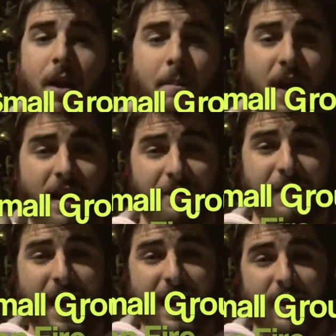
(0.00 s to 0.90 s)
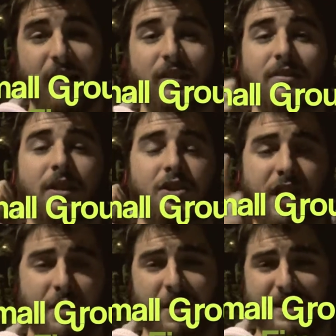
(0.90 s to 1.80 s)
Bonfire,
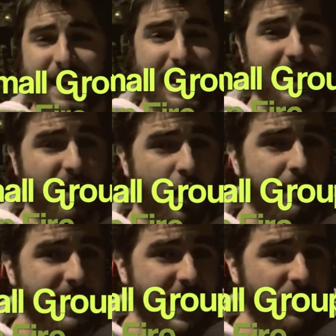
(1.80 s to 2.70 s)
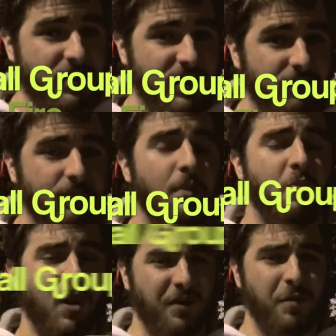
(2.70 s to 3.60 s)
January 2nd at Colby's house.
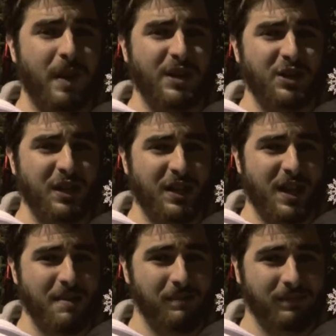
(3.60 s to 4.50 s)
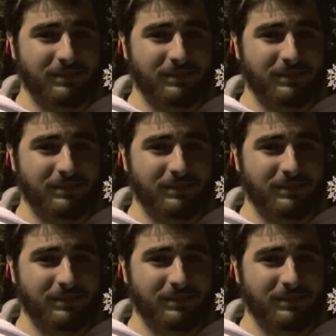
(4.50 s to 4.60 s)
More information to come.